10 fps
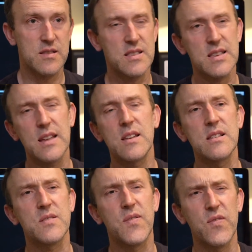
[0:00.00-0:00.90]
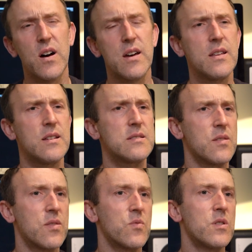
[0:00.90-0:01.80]
To say that it's fun and it's
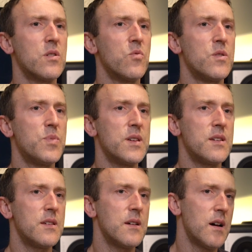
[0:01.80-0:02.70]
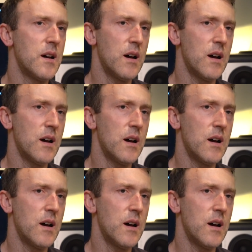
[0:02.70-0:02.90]
a thrill would be